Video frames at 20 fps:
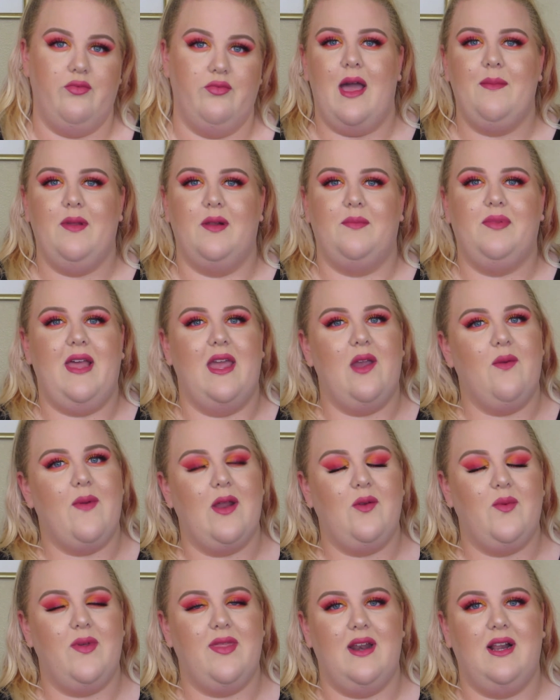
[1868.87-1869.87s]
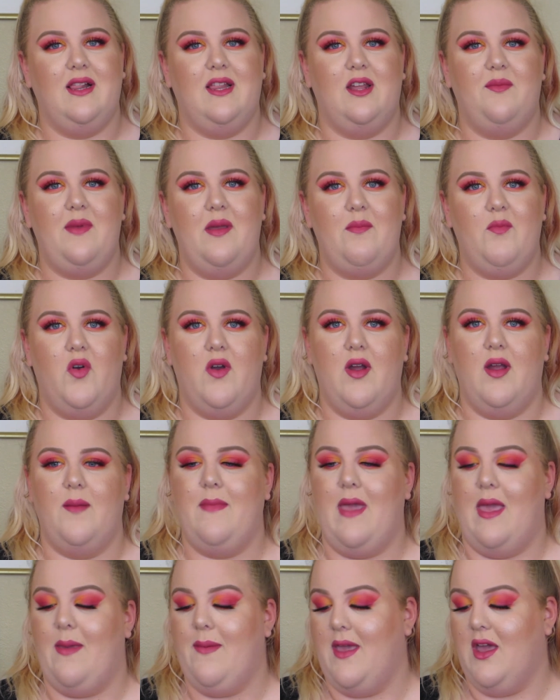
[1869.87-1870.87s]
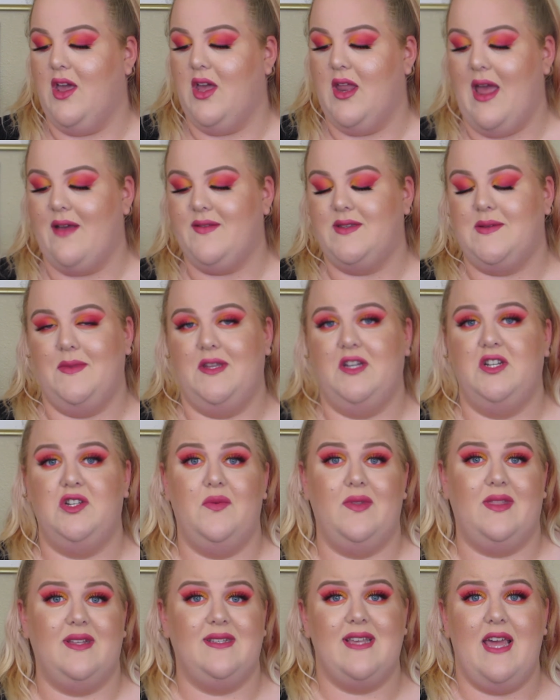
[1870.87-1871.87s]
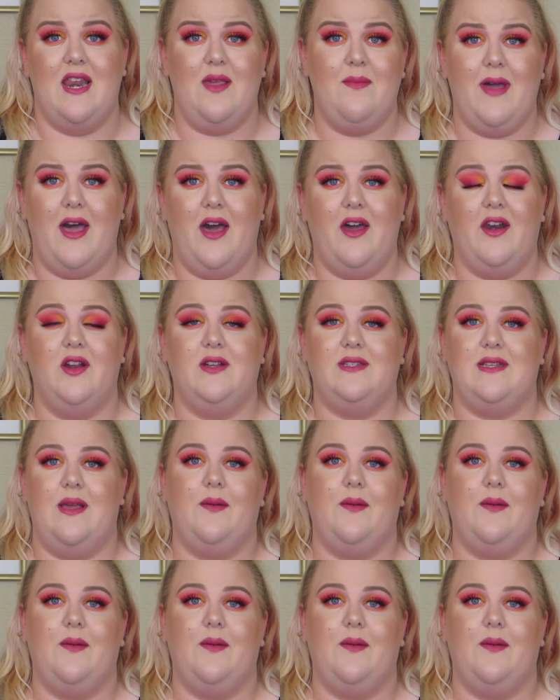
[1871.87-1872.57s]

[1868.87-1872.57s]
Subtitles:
I'm going to play around with it a little bit more. Maybe it could have something to do with the setting powders.